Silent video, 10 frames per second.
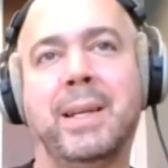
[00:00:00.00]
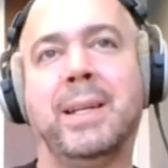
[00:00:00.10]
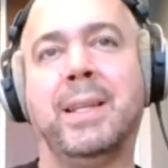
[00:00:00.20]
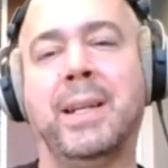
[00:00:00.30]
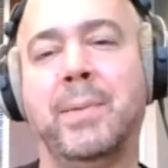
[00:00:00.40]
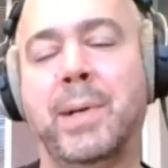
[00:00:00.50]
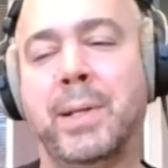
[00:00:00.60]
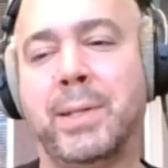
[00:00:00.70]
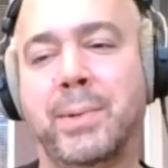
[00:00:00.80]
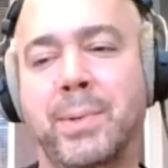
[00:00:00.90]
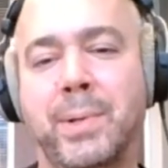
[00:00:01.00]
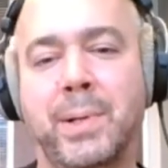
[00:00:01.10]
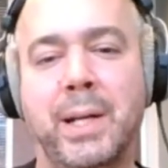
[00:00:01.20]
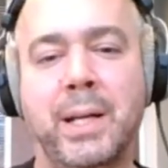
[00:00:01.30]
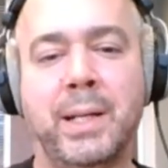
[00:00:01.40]
and then they went on
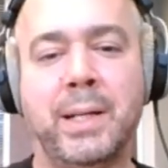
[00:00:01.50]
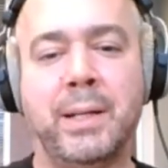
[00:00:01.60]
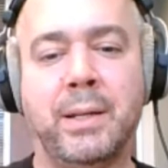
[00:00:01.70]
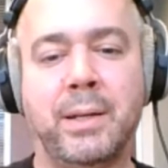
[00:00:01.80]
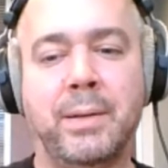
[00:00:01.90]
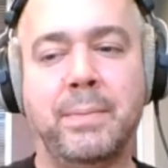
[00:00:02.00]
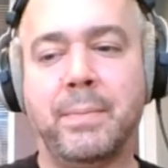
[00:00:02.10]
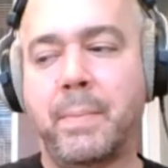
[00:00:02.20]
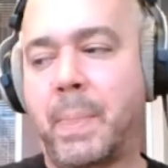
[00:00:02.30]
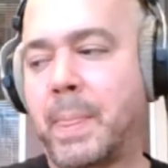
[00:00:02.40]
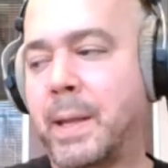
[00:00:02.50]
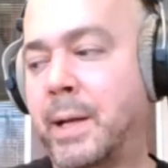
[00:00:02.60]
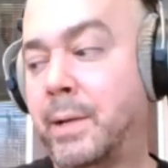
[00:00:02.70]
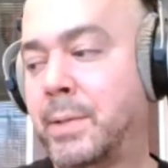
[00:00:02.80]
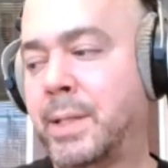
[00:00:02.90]
tour, and
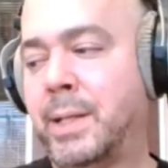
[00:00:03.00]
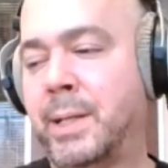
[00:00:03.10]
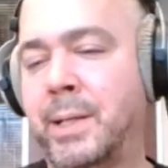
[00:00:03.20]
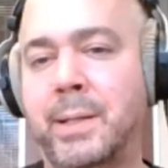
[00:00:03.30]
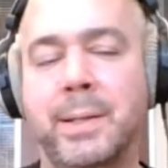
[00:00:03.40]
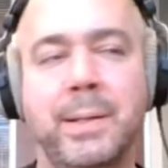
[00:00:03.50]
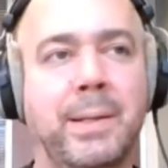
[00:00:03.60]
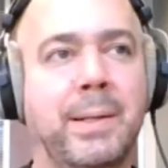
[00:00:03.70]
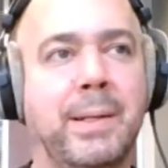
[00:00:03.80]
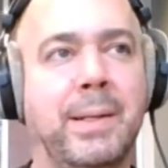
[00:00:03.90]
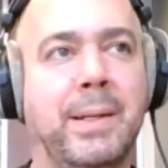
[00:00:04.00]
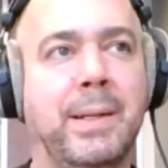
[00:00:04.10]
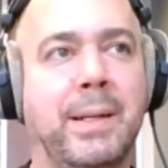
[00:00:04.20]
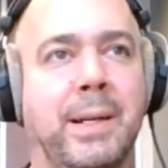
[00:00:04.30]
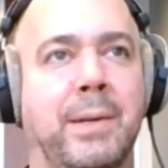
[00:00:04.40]
I go see
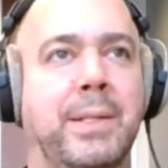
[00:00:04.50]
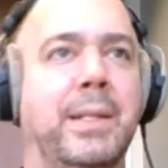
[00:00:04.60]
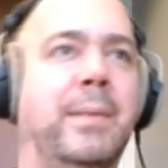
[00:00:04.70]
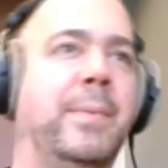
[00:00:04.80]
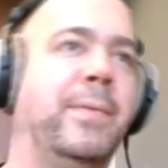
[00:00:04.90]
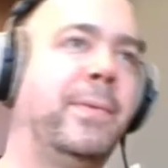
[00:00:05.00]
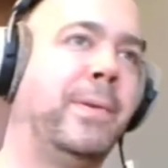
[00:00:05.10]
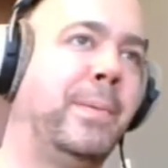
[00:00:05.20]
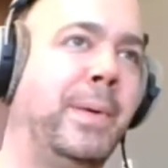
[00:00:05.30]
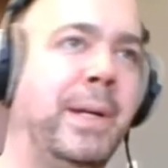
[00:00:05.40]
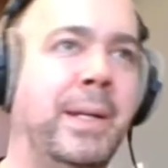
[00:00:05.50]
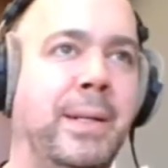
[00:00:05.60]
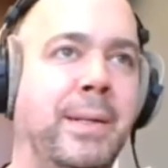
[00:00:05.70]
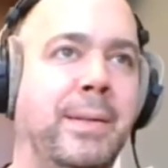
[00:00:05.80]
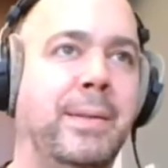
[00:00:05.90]
them perform,
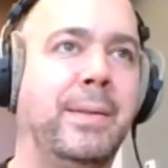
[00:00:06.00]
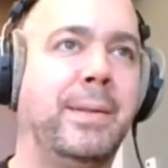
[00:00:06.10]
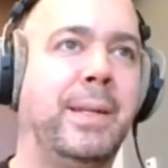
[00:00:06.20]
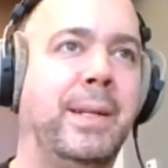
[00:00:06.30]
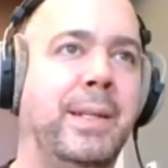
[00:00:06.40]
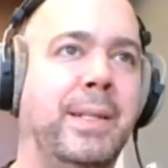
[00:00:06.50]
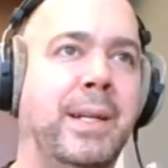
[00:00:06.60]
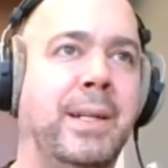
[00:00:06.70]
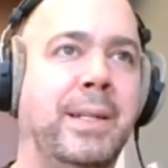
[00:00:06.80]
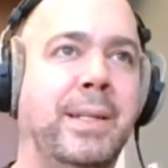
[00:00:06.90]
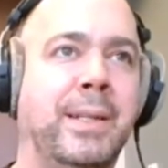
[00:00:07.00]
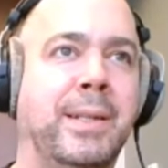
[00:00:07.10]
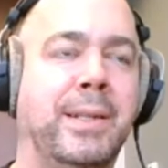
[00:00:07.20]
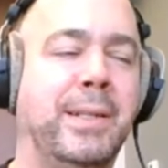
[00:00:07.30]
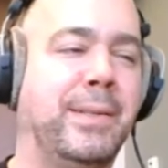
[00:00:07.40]
and they decided to
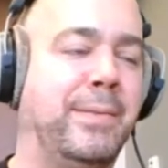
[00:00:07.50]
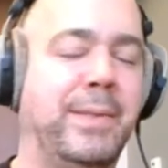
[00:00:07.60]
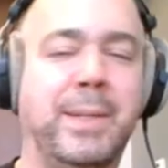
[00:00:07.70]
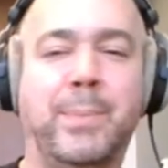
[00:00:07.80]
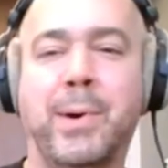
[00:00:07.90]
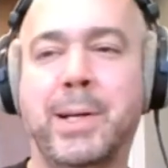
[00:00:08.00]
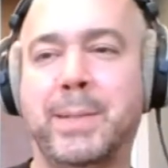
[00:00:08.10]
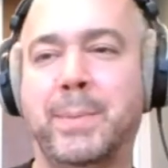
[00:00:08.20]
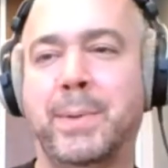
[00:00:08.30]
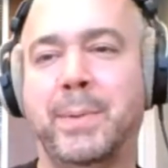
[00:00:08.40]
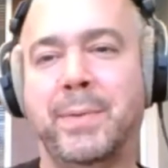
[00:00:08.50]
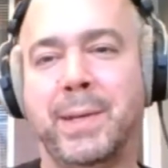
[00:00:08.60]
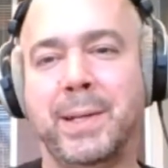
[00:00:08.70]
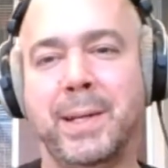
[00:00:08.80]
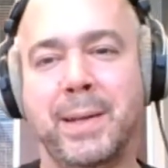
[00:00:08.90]
just surprise me with
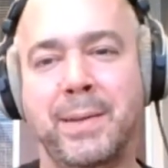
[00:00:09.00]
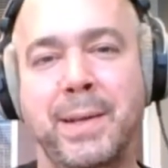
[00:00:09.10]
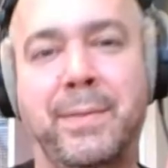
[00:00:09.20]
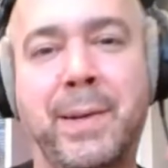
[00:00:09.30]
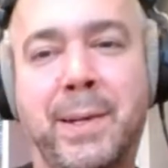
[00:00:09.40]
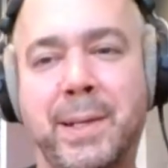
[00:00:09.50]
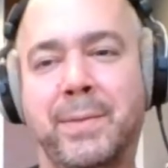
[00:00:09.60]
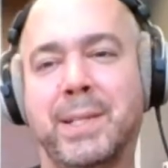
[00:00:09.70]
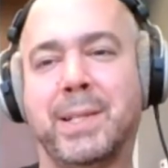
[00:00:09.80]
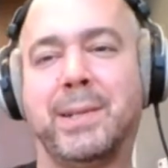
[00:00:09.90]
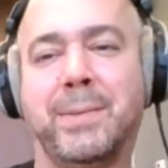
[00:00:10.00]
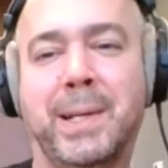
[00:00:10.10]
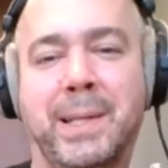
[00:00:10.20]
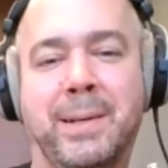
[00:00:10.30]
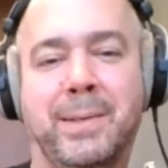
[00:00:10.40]
an unveiling of the song
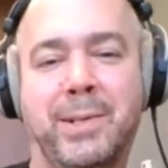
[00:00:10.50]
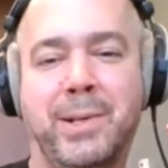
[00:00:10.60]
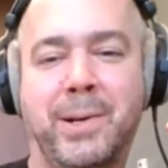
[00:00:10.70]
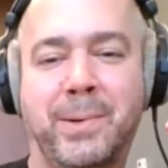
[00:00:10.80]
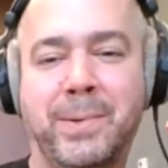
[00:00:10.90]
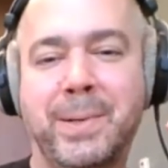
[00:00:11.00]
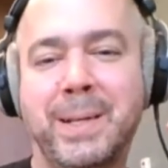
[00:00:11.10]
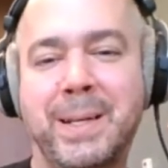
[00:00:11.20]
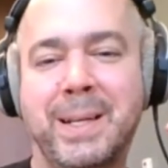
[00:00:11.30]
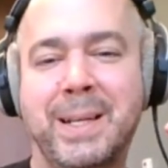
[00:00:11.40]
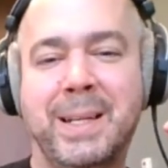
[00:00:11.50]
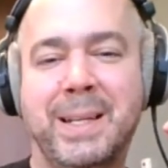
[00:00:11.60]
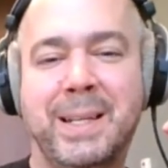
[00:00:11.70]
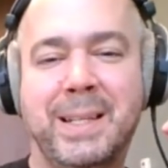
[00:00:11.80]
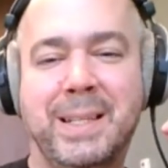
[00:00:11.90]
right there at the show.
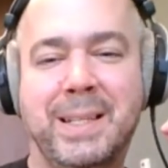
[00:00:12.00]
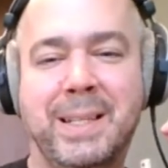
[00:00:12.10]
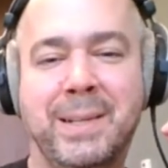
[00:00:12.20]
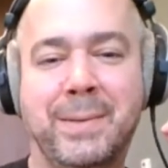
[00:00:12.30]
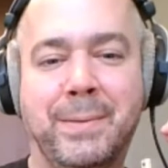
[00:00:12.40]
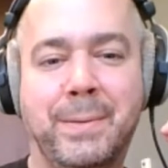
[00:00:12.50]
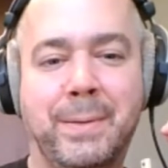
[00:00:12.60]
So